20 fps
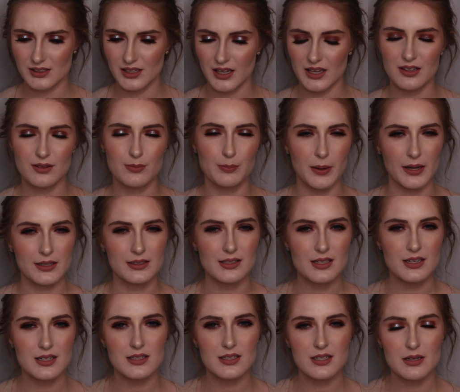expected
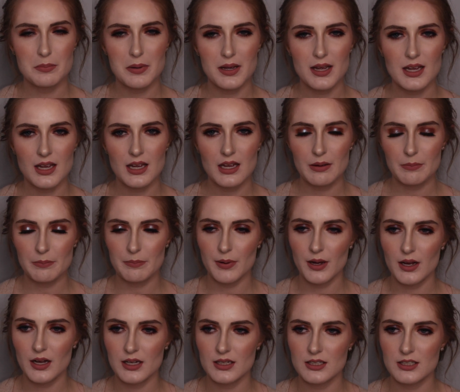it to be,
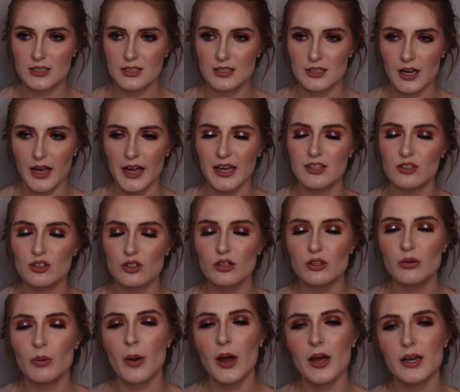but I do
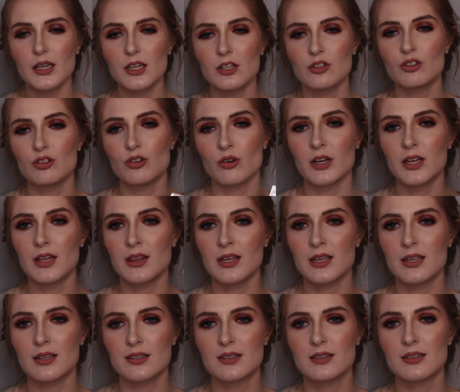quite enjoy
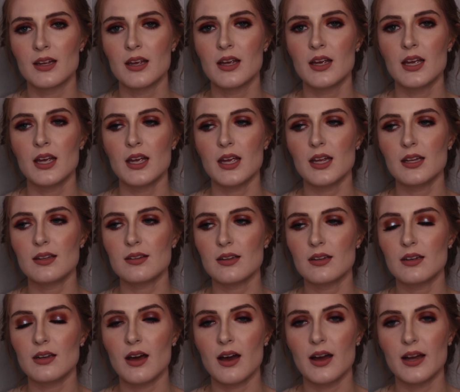this. It's a
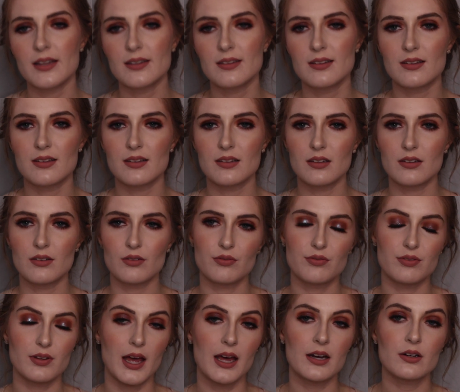nice
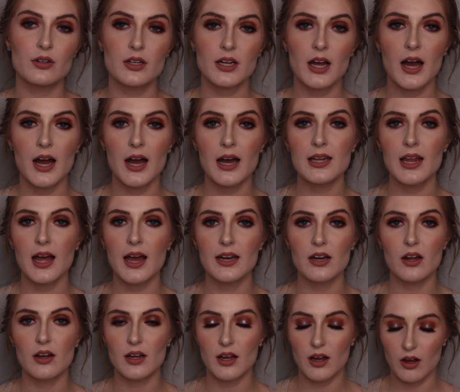flattering highlight
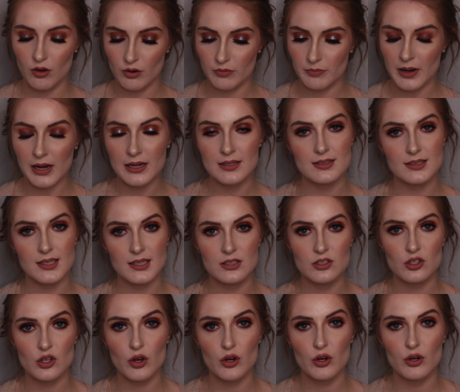on my skin
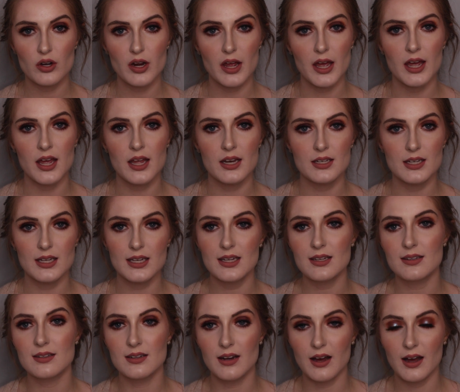tone, and it
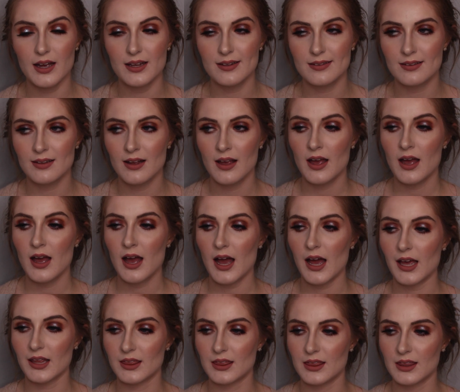is nice.
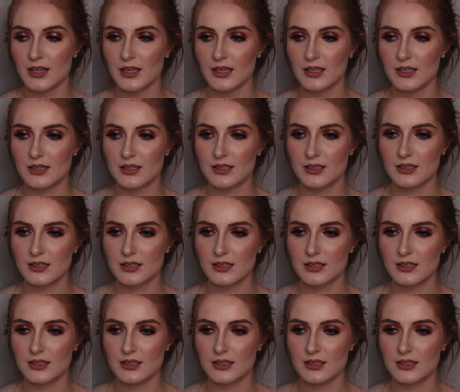I think